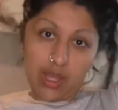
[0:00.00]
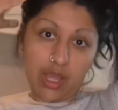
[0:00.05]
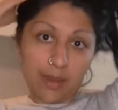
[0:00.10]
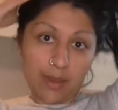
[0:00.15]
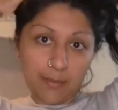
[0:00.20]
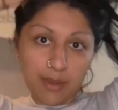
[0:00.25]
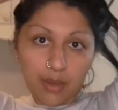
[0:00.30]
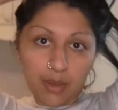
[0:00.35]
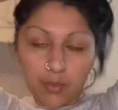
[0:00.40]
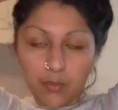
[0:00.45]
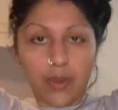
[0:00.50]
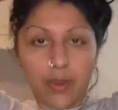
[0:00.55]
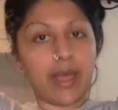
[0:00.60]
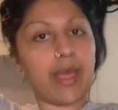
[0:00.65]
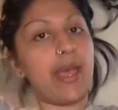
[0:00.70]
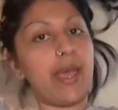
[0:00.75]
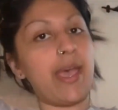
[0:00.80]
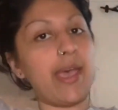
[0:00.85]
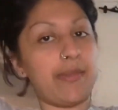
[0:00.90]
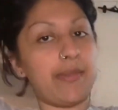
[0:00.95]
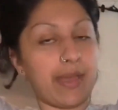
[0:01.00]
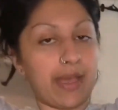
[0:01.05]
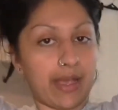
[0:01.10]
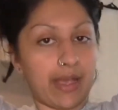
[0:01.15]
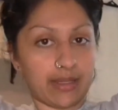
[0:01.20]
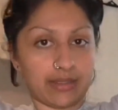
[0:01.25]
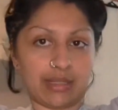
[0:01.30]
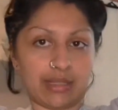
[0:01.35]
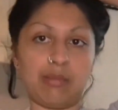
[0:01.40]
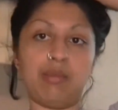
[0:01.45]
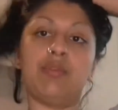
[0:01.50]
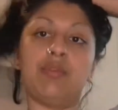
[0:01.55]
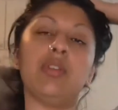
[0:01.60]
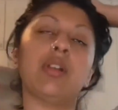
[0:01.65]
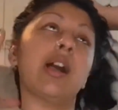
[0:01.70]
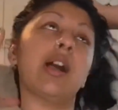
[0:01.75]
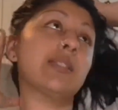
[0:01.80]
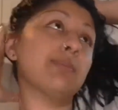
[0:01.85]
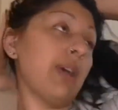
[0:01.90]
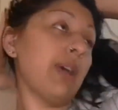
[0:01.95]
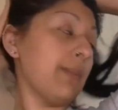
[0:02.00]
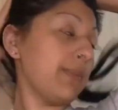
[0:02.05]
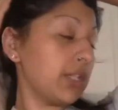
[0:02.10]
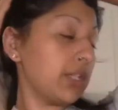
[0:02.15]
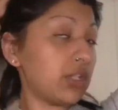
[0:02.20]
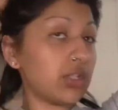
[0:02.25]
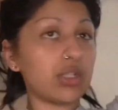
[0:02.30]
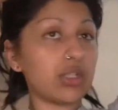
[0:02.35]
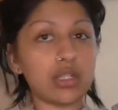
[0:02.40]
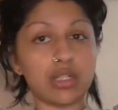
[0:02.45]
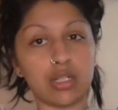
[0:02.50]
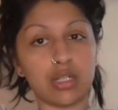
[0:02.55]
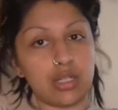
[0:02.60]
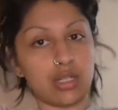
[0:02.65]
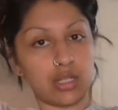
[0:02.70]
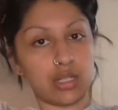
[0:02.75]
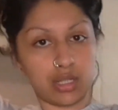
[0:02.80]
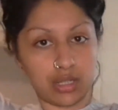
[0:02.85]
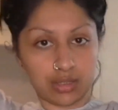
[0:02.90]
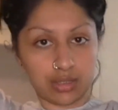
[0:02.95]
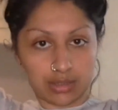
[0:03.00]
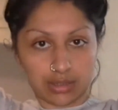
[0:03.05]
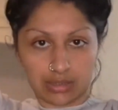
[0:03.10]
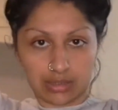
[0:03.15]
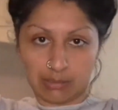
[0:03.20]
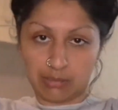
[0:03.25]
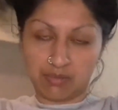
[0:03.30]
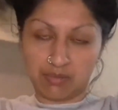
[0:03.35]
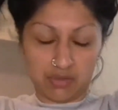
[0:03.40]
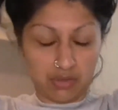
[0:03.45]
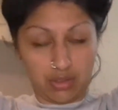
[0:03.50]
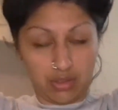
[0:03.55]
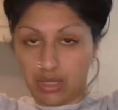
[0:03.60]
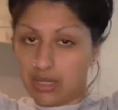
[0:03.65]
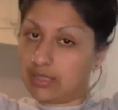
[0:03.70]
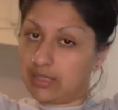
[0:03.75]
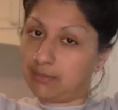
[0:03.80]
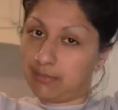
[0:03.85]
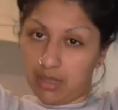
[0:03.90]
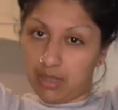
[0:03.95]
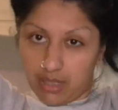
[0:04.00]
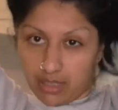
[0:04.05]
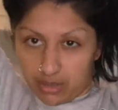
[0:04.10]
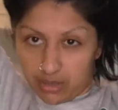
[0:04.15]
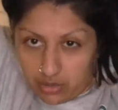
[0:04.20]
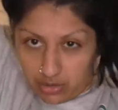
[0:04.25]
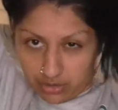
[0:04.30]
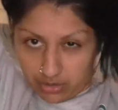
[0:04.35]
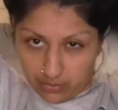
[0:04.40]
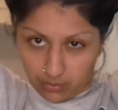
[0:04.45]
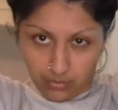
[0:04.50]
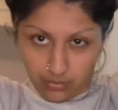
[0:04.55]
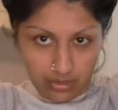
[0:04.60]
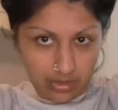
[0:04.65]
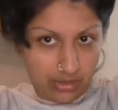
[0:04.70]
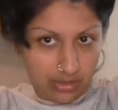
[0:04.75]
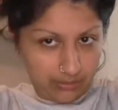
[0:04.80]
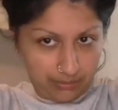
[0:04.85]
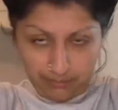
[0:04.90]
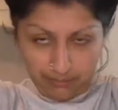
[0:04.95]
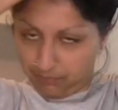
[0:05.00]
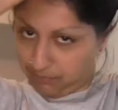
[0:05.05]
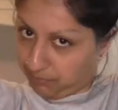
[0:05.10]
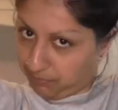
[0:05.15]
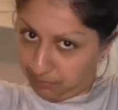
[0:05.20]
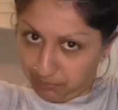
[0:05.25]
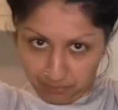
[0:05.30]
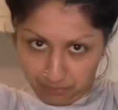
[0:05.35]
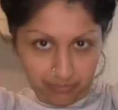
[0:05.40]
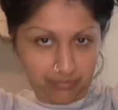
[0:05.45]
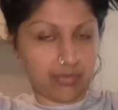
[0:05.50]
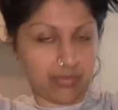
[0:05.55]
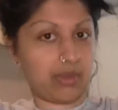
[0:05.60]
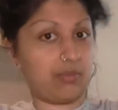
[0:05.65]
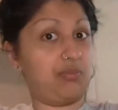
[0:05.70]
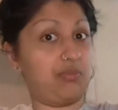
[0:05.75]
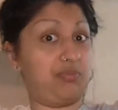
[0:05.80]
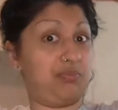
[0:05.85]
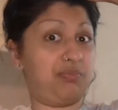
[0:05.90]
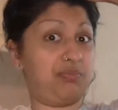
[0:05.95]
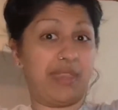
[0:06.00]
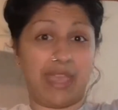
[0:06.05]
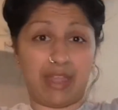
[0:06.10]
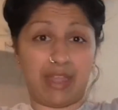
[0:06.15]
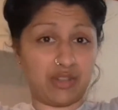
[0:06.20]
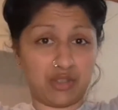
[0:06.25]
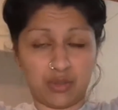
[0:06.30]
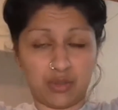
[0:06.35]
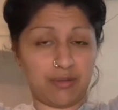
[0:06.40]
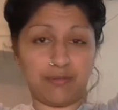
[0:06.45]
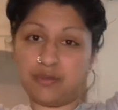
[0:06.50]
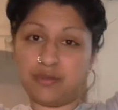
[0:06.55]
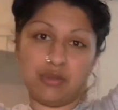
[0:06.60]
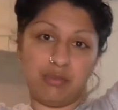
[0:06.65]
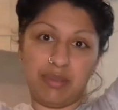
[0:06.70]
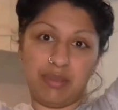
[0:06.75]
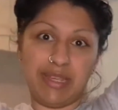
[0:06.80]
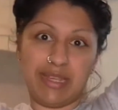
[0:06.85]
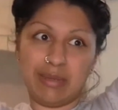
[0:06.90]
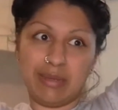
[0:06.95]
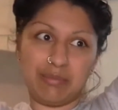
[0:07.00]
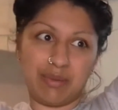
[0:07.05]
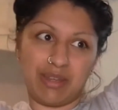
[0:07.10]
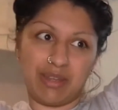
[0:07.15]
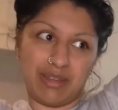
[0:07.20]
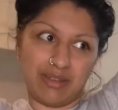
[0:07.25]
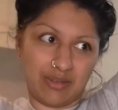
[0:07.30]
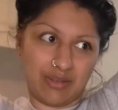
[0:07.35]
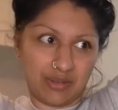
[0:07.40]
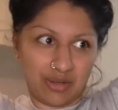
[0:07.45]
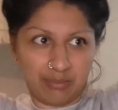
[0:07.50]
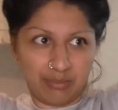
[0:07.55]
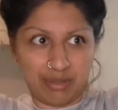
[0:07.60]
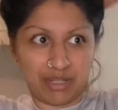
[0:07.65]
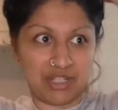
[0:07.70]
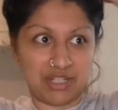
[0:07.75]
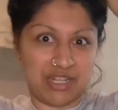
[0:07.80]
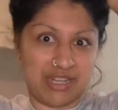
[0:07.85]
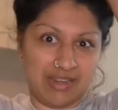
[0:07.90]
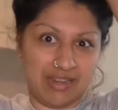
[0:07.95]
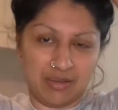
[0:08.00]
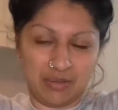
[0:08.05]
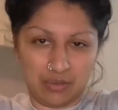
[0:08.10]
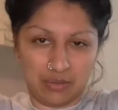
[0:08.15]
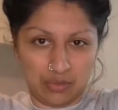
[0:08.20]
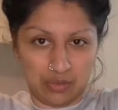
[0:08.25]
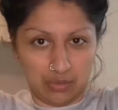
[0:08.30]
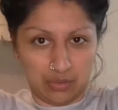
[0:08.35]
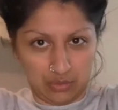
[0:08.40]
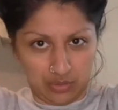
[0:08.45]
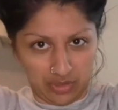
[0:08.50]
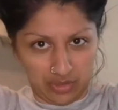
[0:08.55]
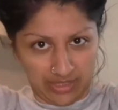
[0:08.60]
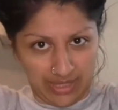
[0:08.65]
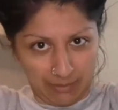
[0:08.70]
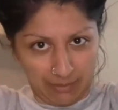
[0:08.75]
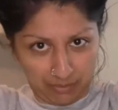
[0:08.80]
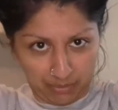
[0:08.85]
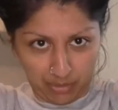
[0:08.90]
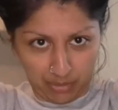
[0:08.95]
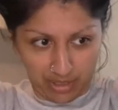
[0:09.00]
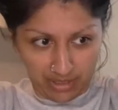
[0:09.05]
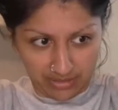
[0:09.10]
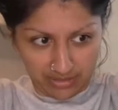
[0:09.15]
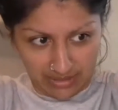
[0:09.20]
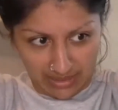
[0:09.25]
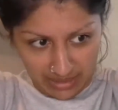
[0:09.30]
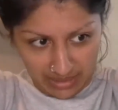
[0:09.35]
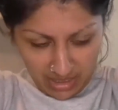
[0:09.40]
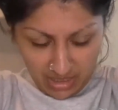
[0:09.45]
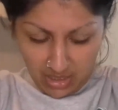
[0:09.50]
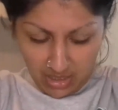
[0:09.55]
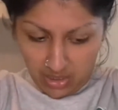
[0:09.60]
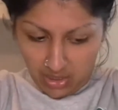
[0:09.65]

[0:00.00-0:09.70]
I'm aware that some of you guys might be students, some of you guys might just want to do a full beat but on a budget, or just get products that